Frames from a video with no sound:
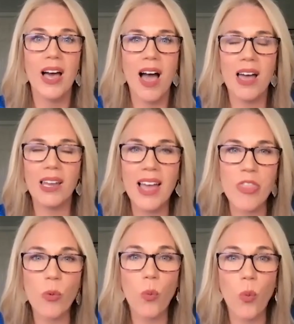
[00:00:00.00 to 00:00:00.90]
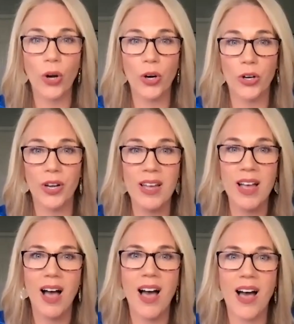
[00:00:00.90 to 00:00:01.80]
uh, let the Word
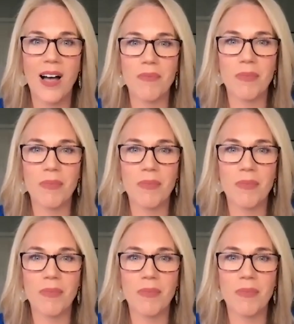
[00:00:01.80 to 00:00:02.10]
um,